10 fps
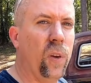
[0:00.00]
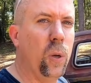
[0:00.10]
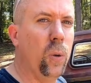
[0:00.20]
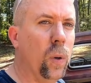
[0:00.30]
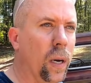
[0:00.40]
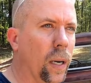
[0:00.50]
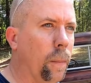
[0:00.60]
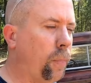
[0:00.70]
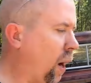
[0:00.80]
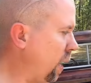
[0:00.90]
a few
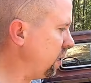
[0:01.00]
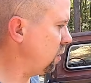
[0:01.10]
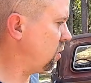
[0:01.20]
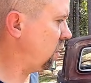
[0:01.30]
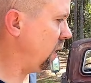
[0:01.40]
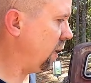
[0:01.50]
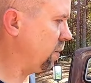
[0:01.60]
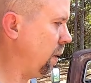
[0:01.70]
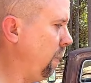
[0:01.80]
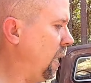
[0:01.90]
products and
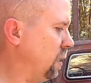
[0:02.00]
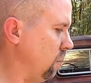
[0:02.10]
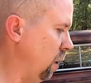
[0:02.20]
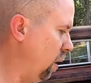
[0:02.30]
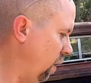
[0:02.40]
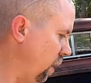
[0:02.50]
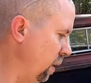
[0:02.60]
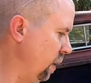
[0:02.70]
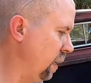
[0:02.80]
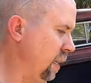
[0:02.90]
I'll come back tomorrow
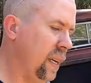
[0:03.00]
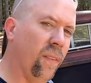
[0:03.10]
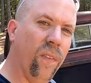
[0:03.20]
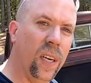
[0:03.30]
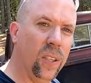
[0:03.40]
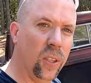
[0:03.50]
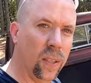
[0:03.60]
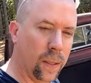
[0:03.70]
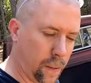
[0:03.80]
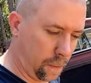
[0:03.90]
and finish it.